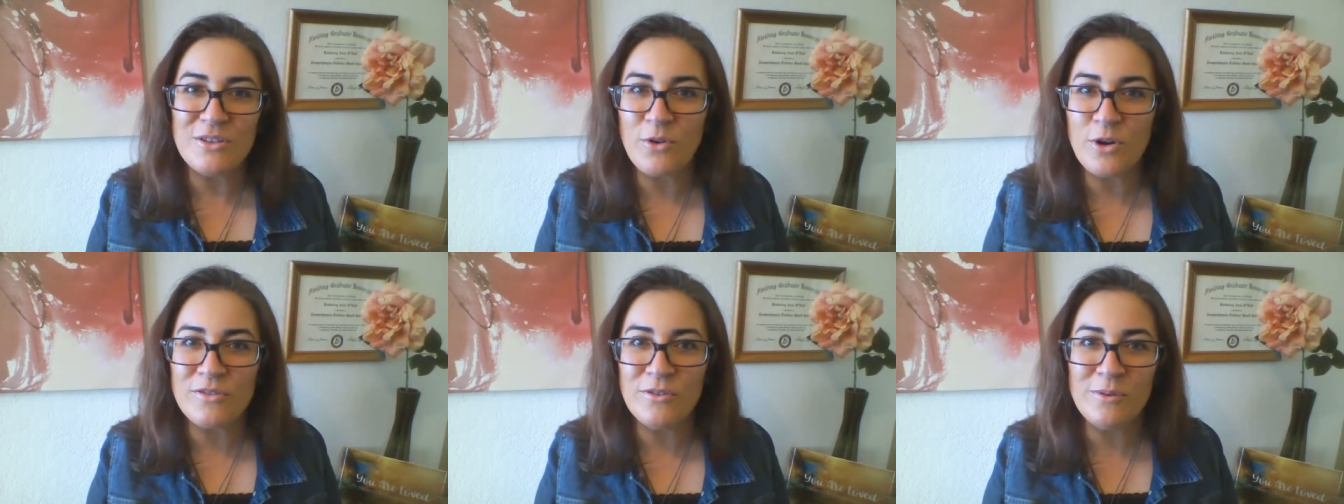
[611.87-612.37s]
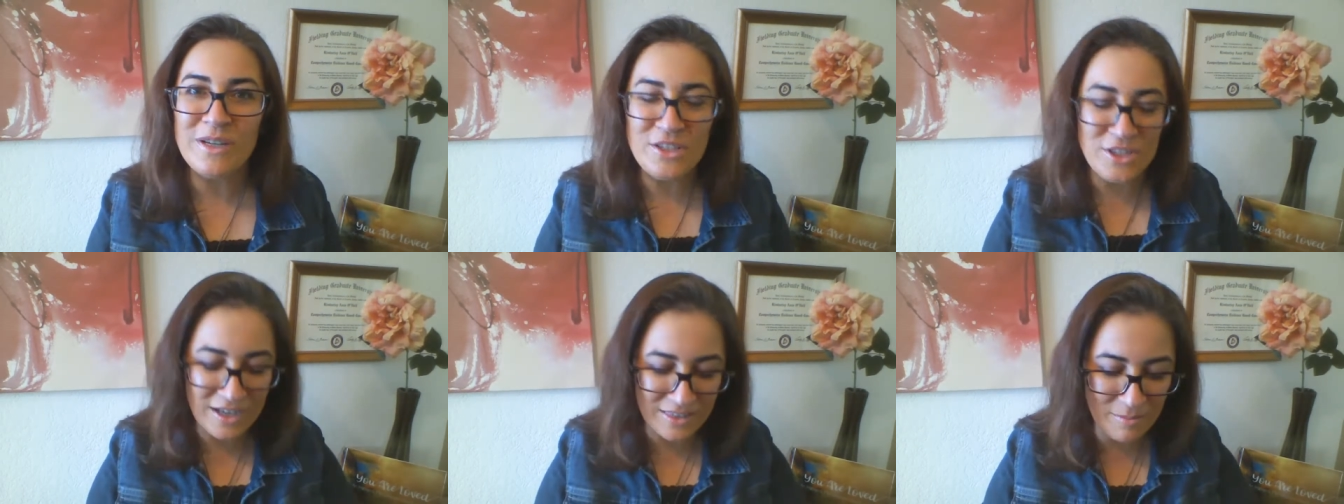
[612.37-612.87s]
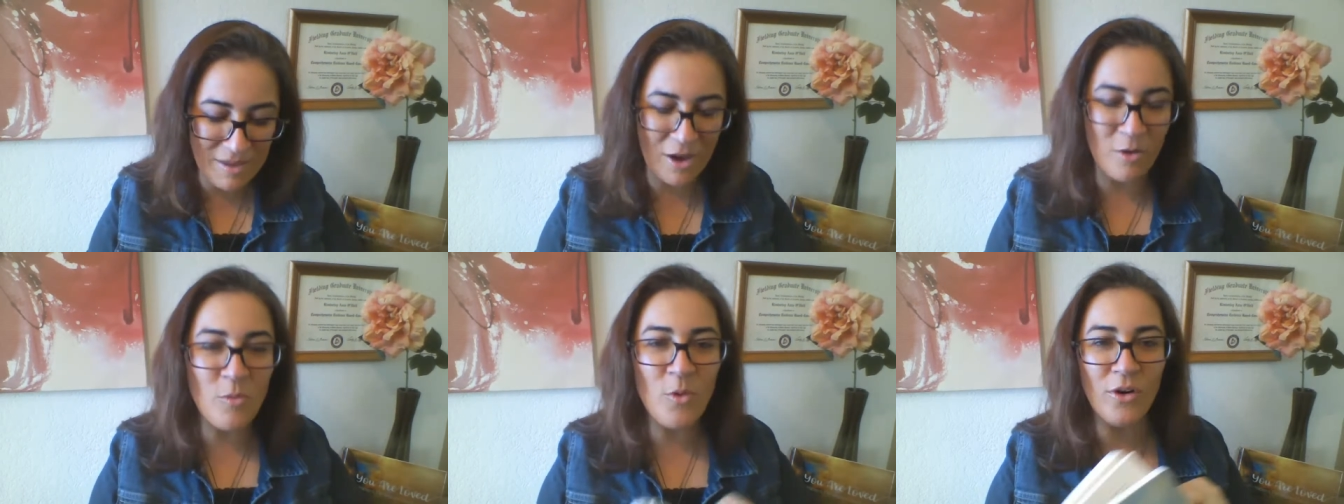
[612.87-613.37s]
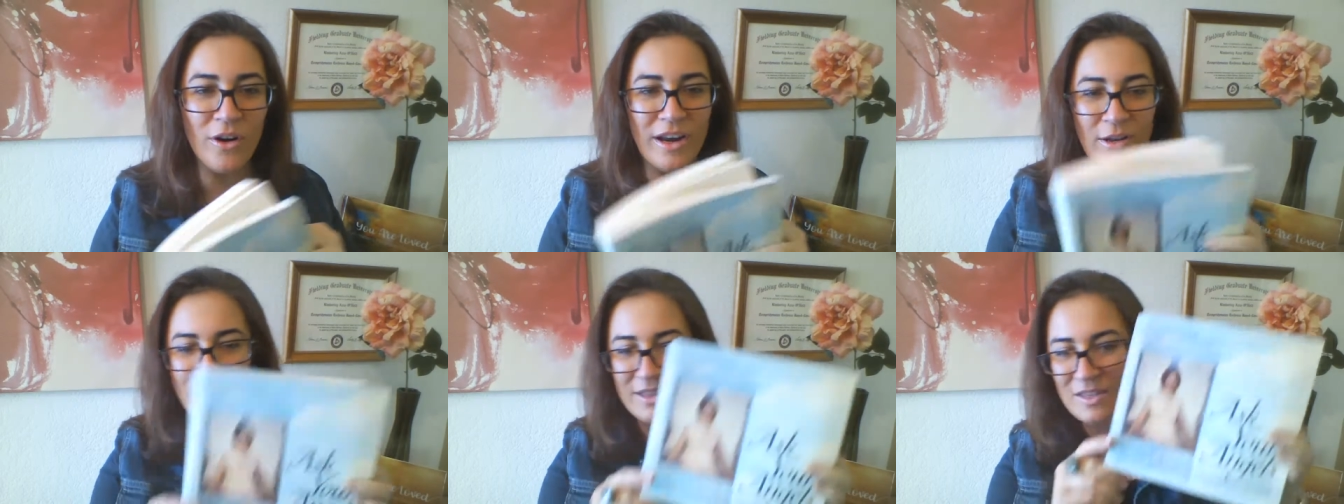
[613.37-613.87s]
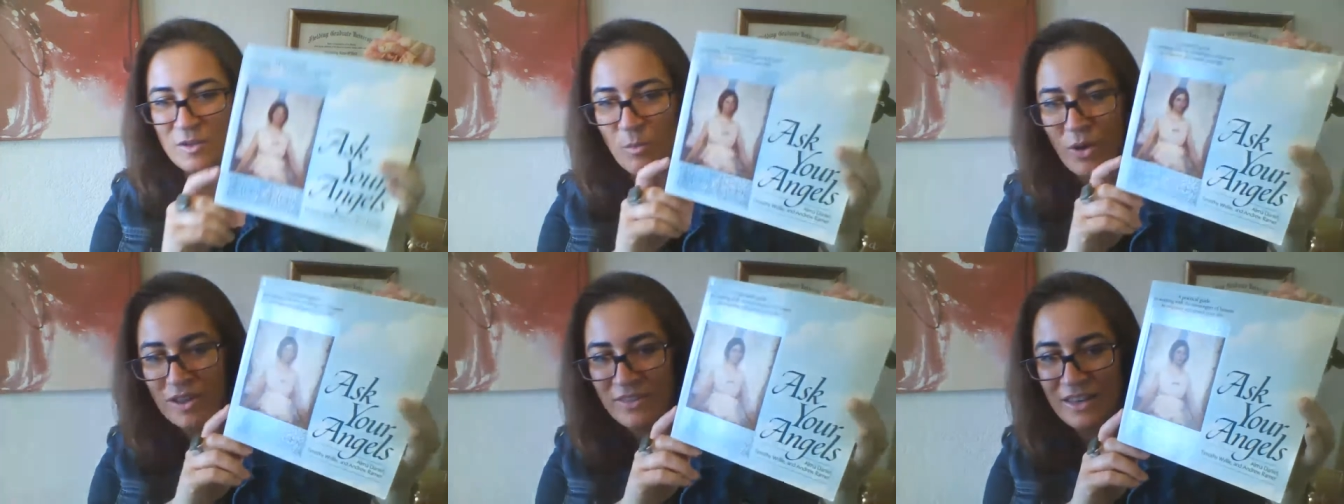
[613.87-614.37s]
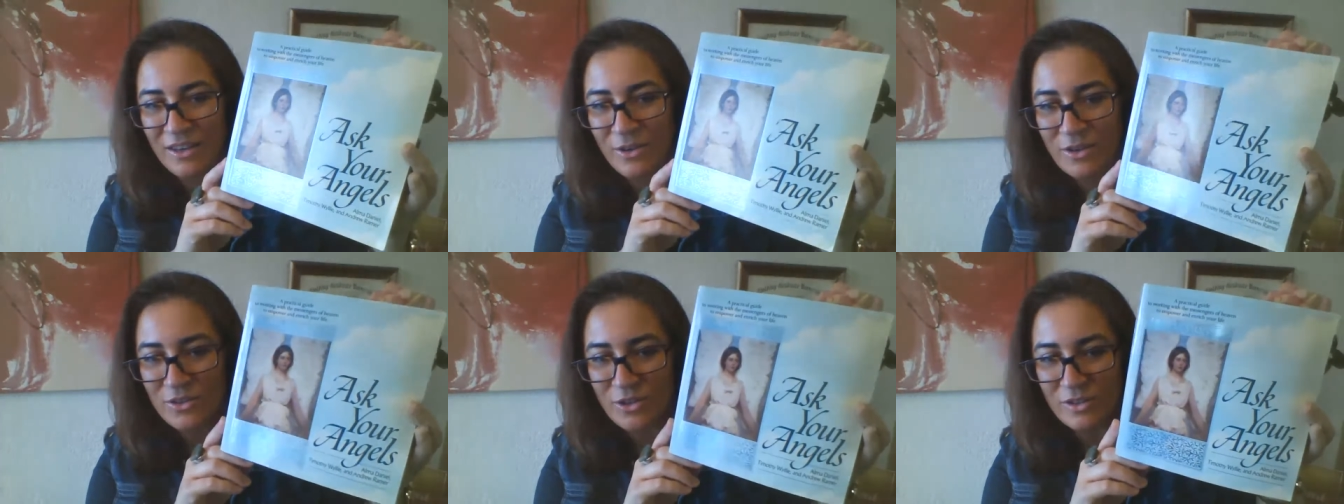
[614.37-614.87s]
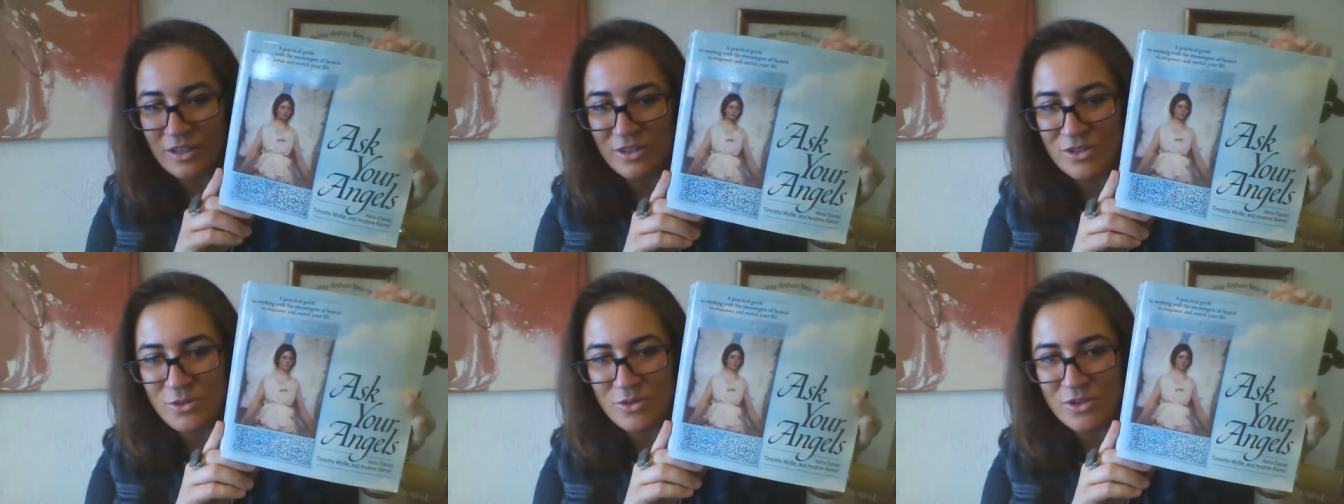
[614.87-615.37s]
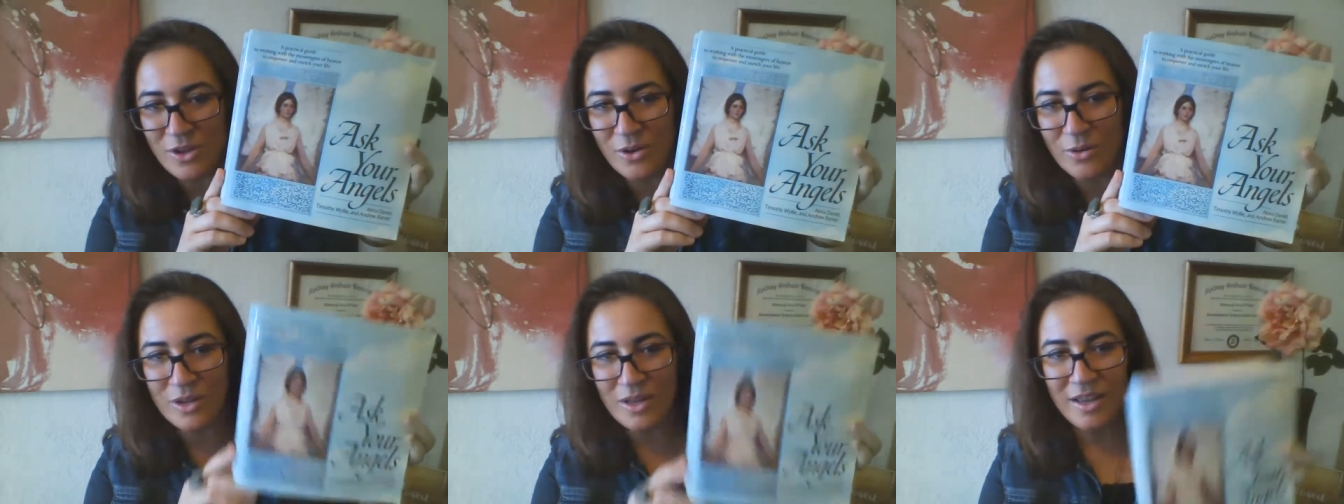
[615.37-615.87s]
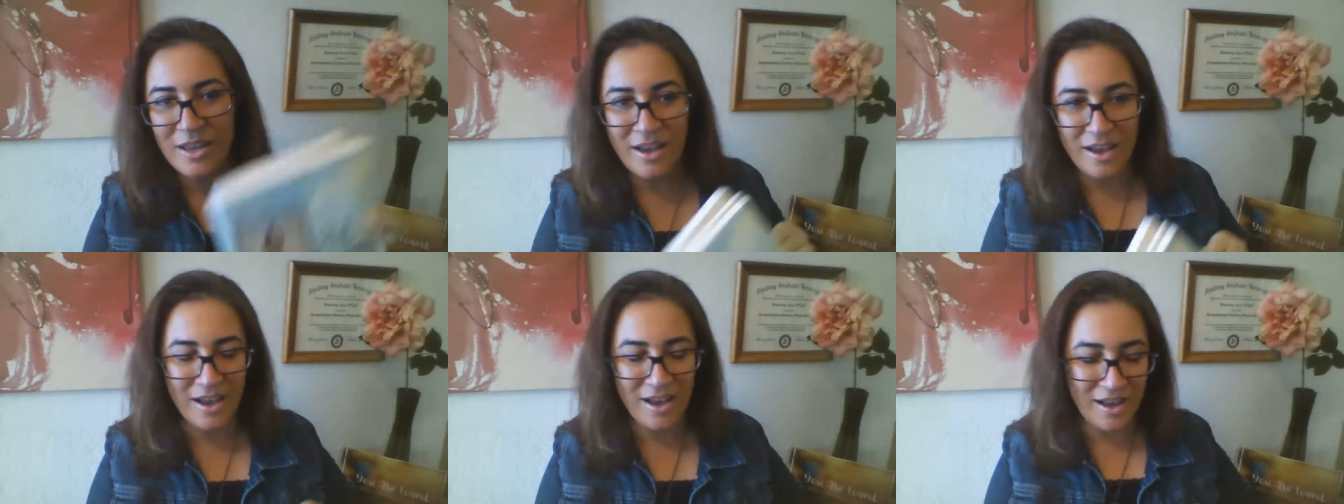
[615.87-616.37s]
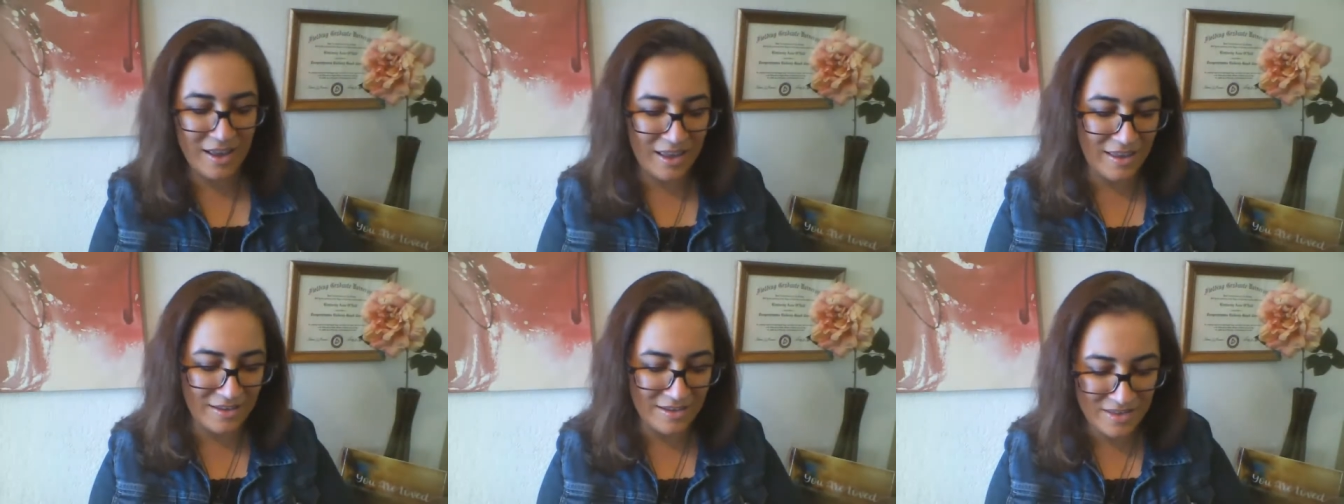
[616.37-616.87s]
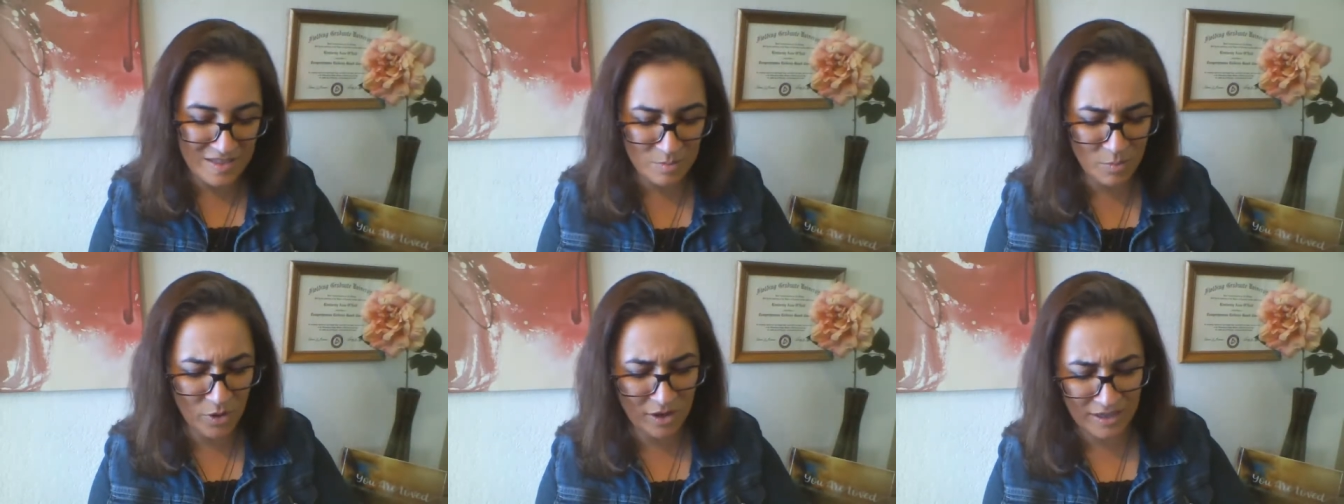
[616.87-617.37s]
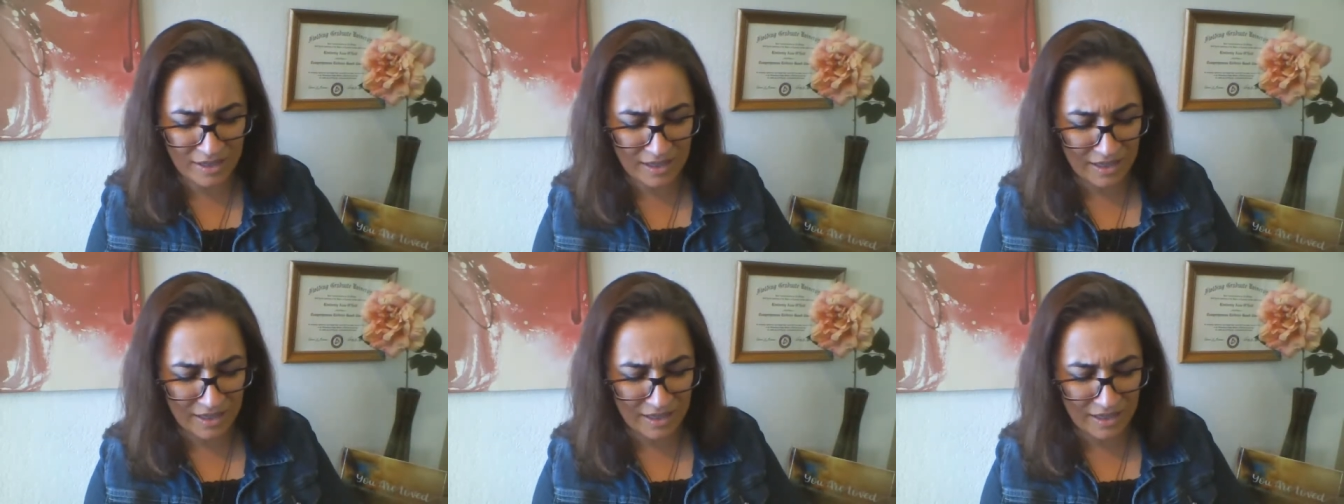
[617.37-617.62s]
Of course, if you want to check them out more and read this book, then you can certainly do so. Uh, and this book,